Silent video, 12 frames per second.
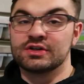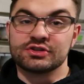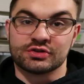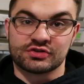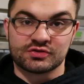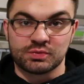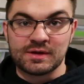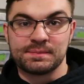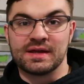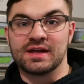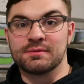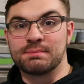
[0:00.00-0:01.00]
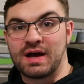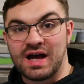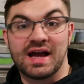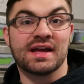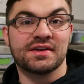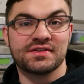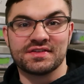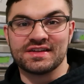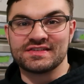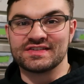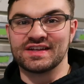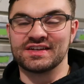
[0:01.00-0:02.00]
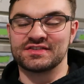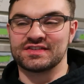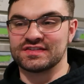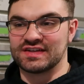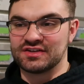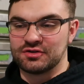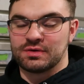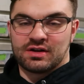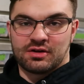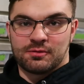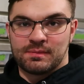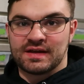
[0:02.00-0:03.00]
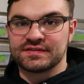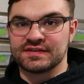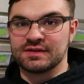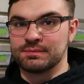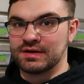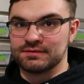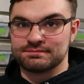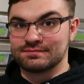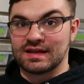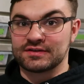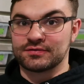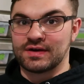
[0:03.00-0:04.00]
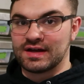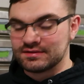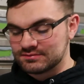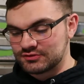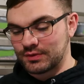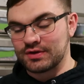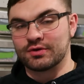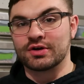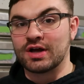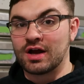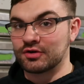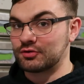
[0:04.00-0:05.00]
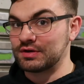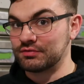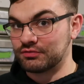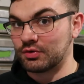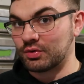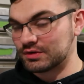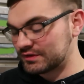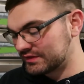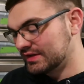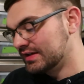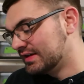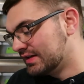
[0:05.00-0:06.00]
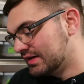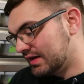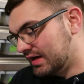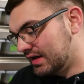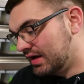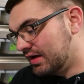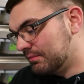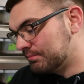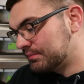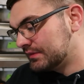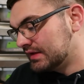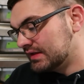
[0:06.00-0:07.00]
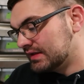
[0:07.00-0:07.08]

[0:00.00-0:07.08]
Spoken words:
you're sweeping behind these things because they do get a little messy, but that's fine. That's why they're on concrete floors. I